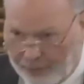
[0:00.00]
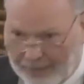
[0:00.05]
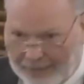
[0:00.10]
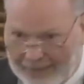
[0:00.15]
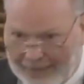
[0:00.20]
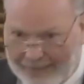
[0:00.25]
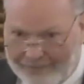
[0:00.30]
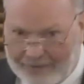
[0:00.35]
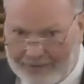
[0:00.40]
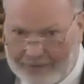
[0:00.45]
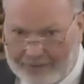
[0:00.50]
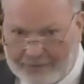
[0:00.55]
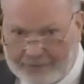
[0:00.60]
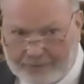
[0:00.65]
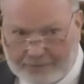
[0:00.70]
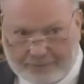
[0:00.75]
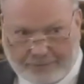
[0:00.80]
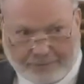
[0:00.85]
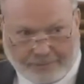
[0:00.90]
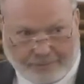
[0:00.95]
11.
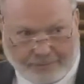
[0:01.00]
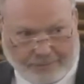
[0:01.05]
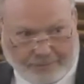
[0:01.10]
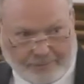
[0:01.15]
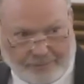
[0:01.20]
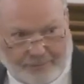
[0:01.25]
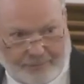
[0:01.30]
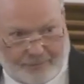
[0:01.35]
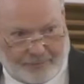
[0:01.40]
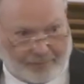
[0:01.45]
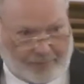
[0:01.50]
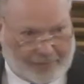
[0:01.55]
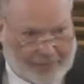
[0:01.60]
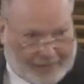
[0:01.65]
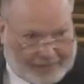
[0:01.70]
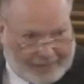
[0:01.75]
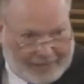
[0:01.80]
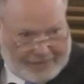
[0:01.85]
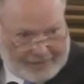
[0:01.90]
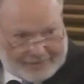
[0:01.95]
I
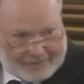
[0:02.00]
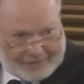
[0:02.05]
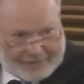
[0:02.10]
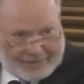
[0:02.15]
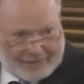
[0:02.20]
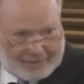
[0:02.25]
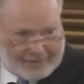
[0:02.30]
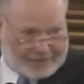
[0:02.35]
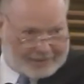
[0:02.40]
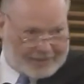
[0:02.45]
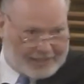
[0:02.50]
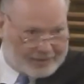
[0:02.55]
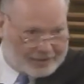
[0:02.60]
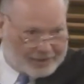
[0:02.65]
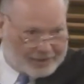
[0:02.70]
can't see. Is that